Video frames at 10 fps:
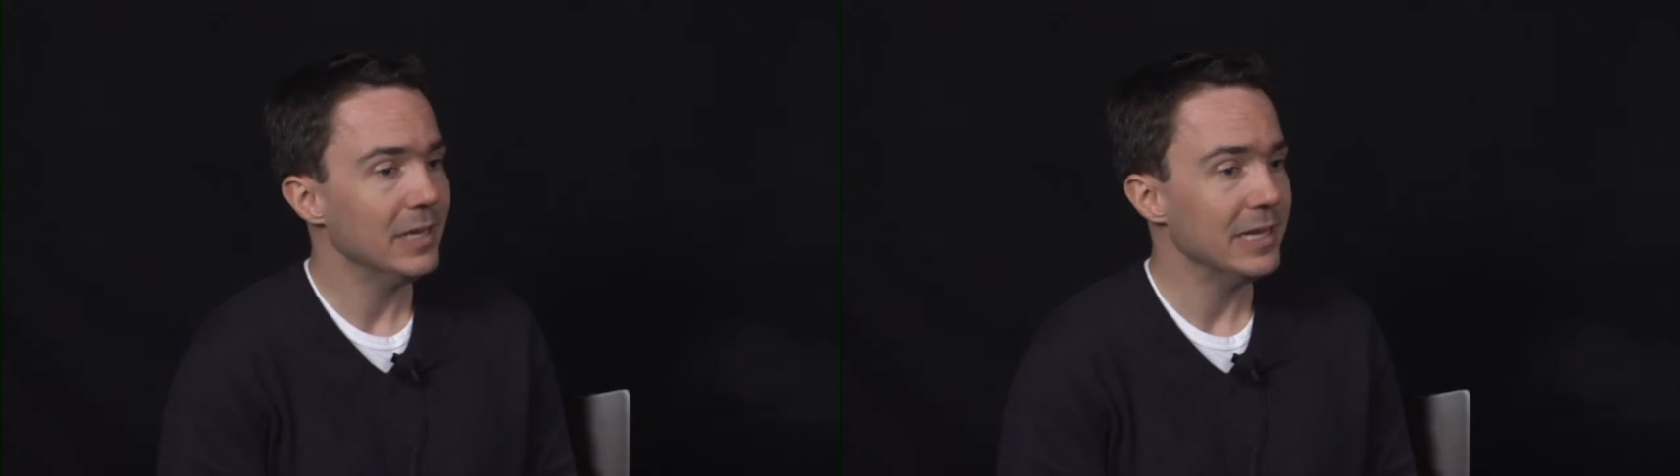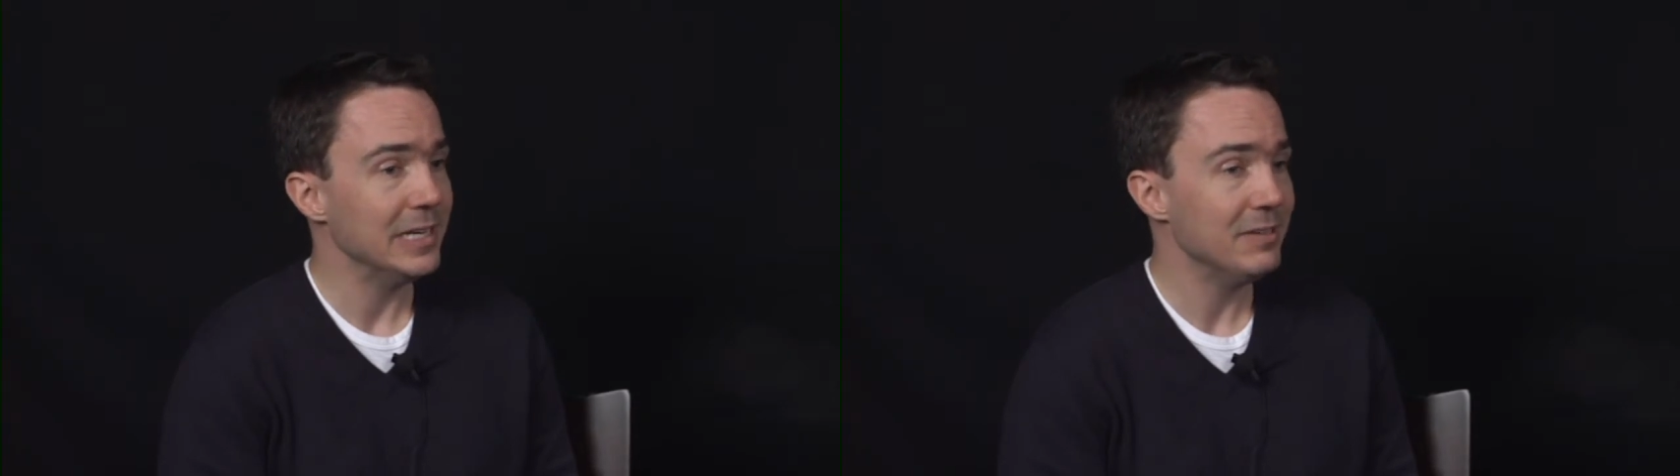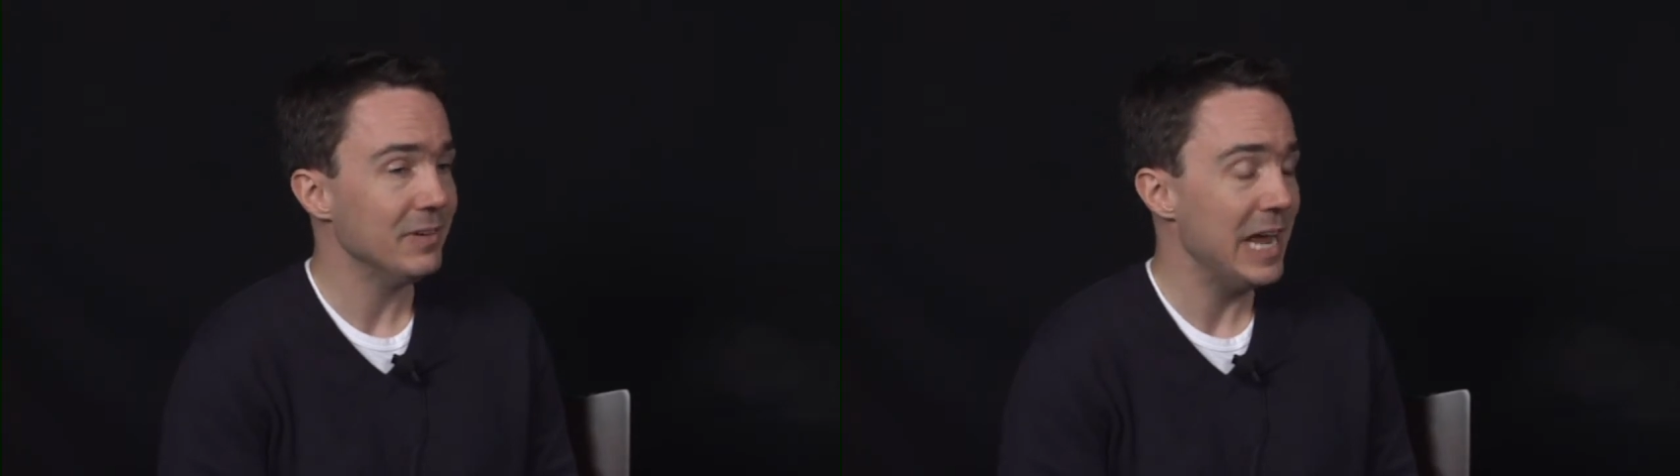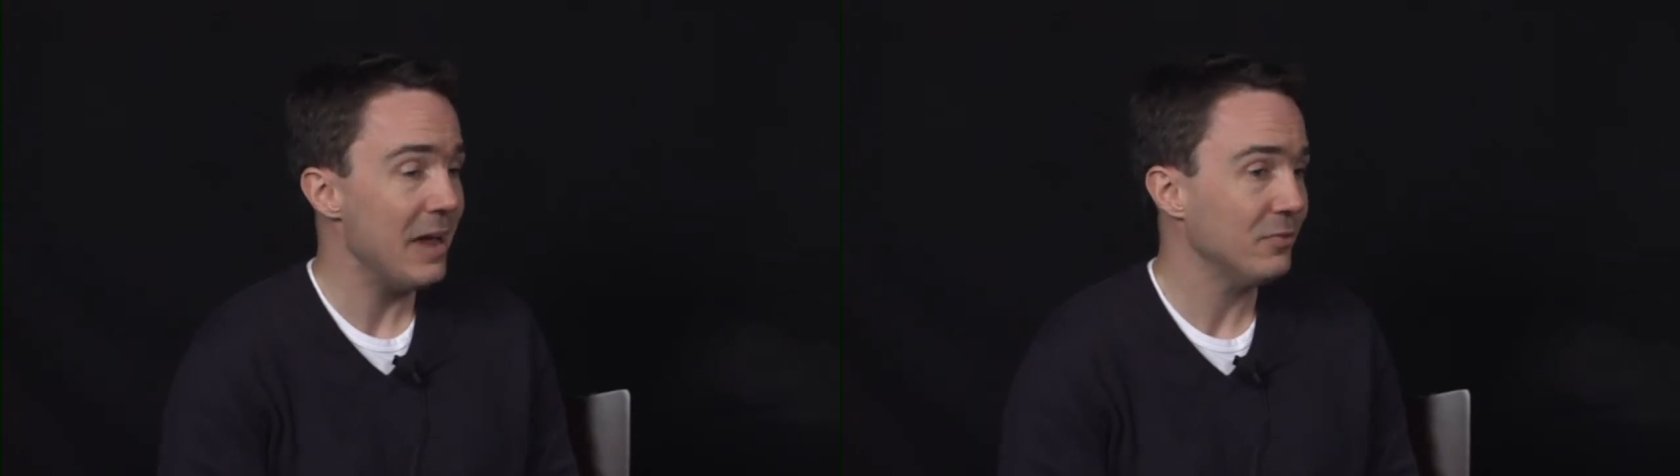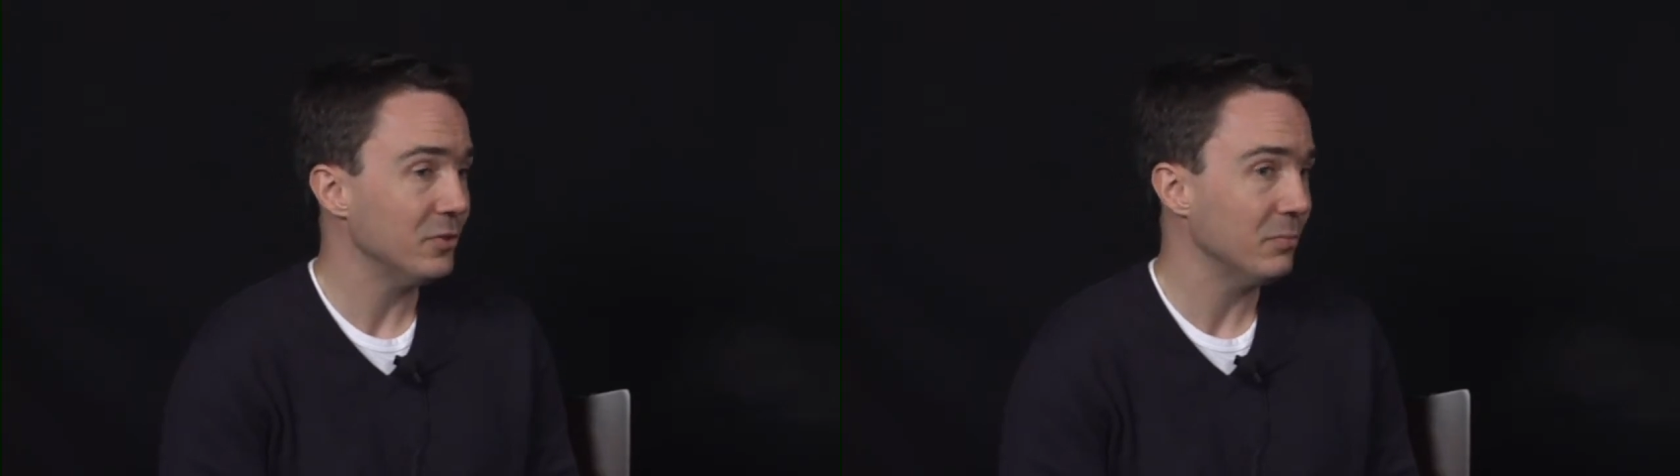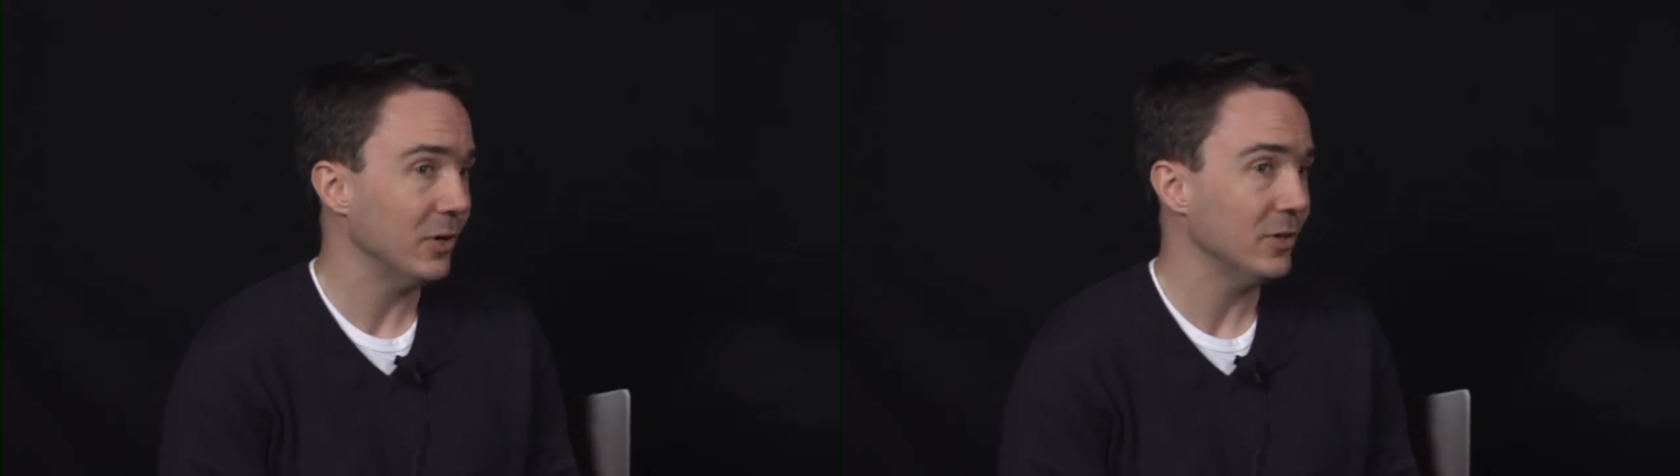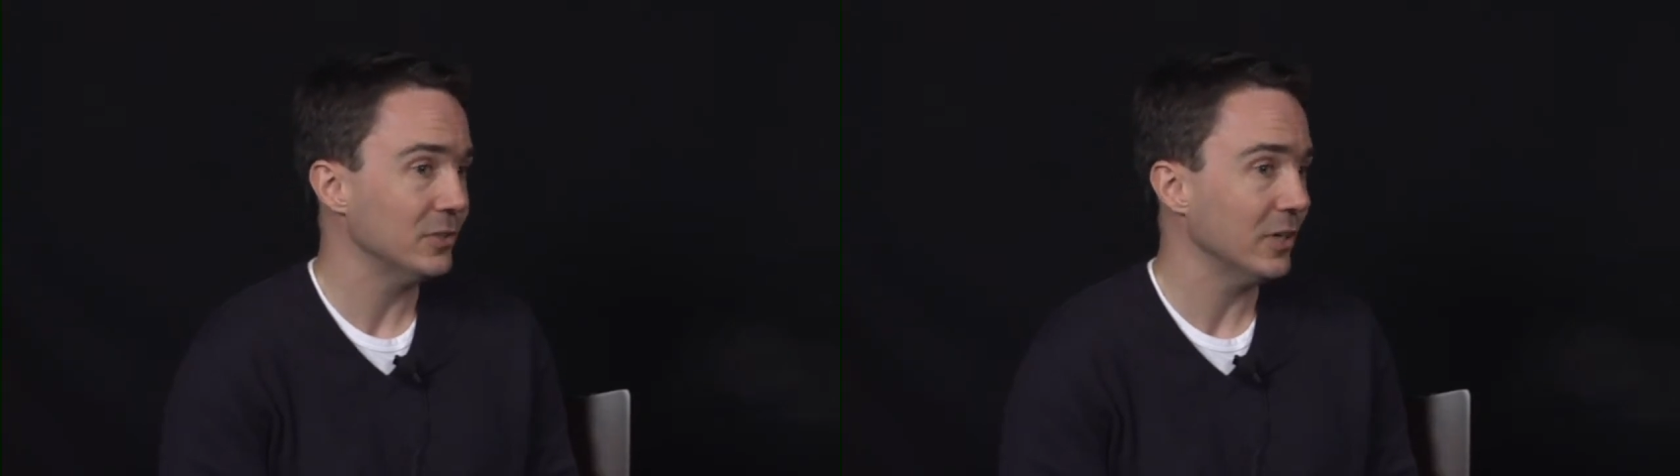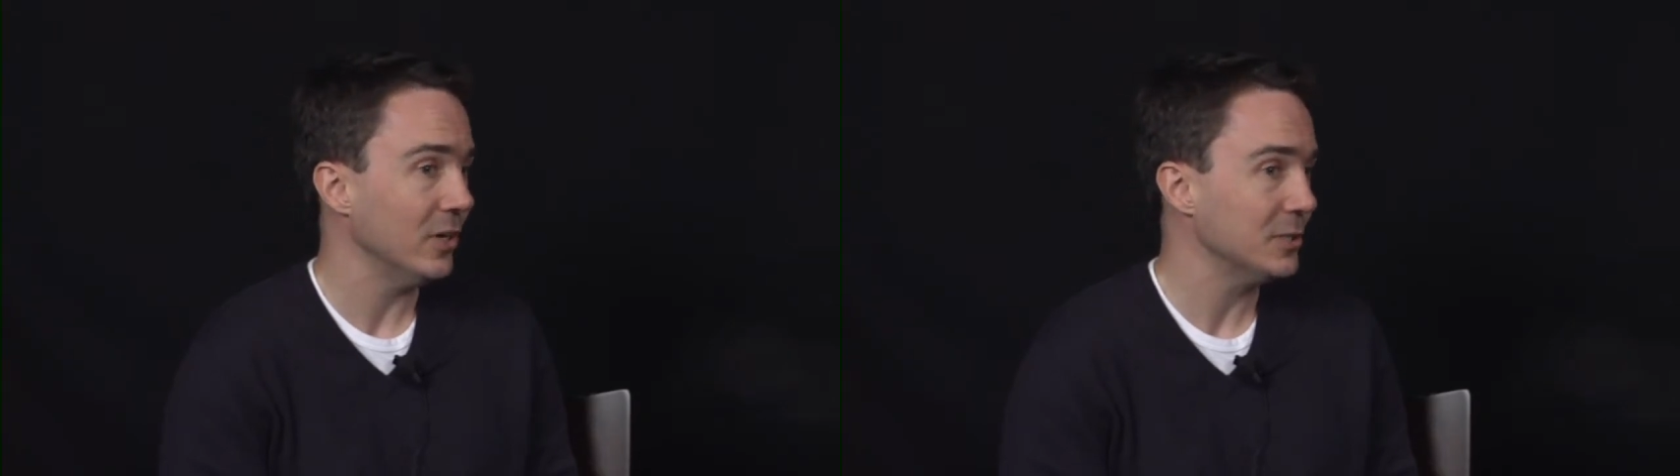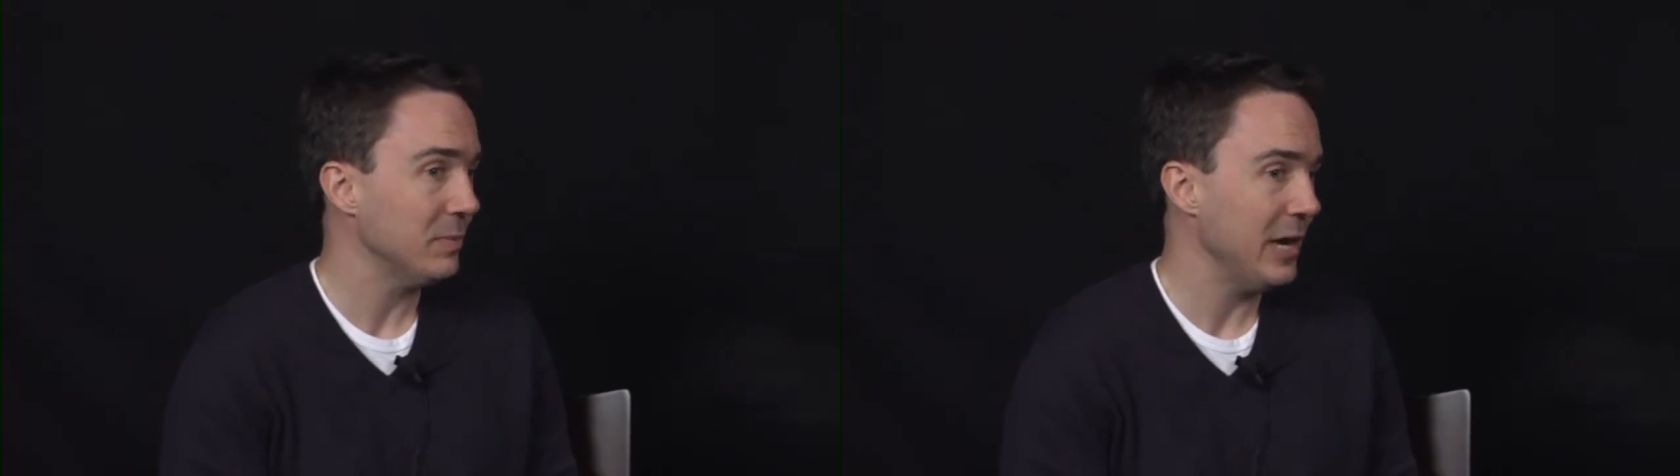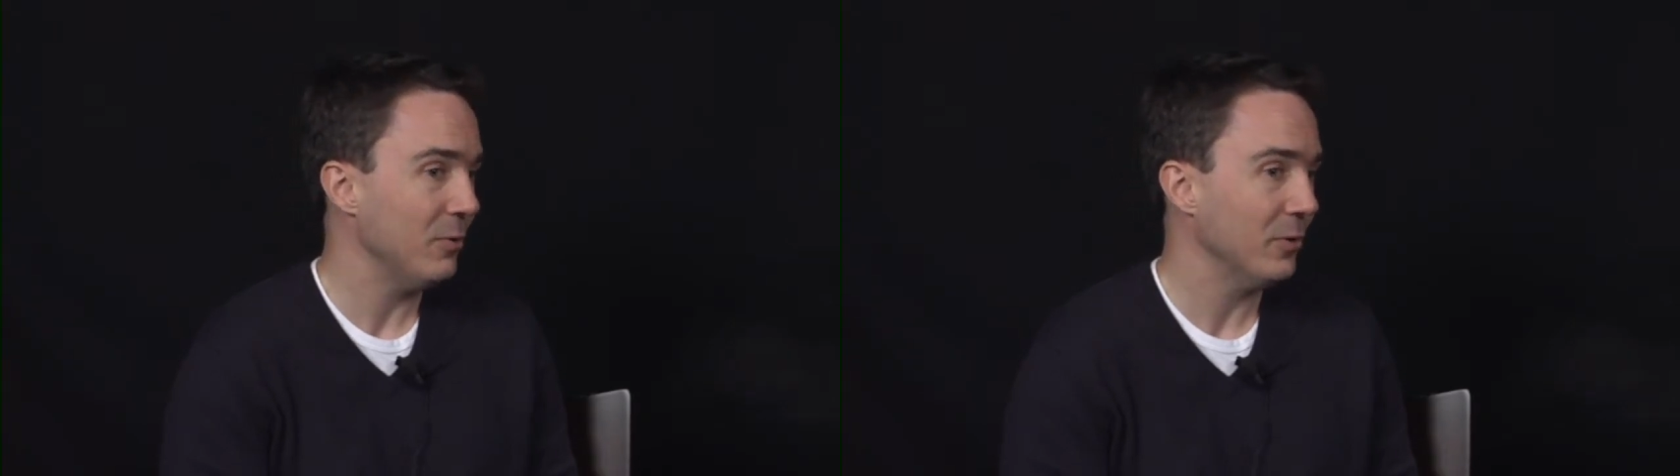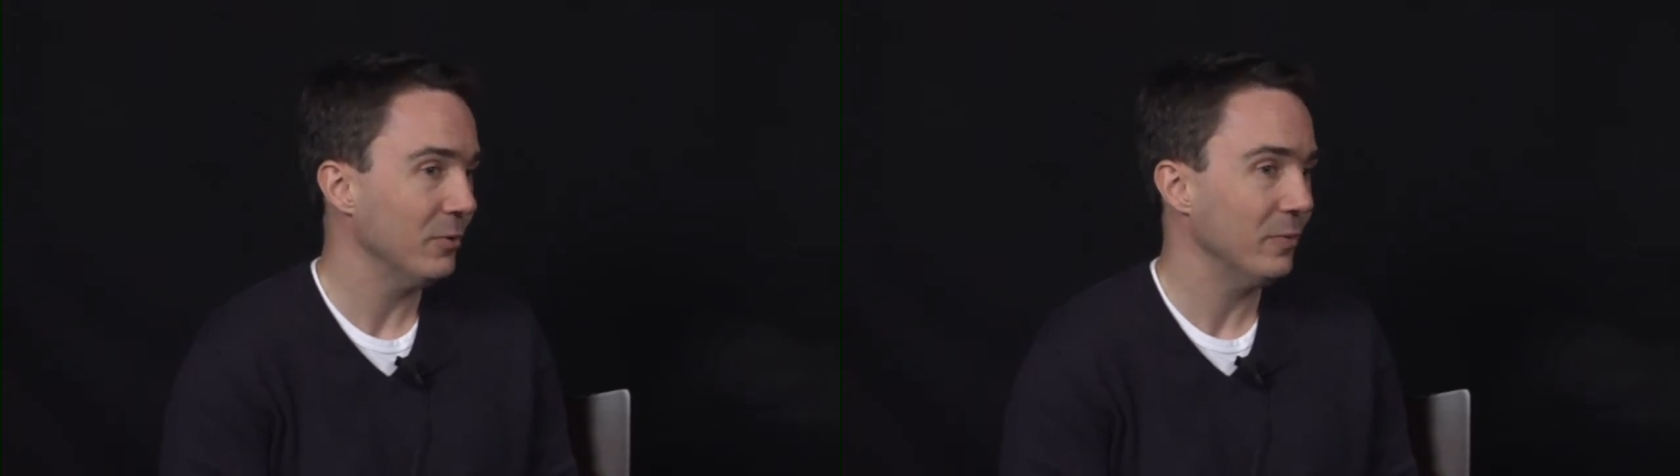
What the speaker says: And even after Marcos had lost power,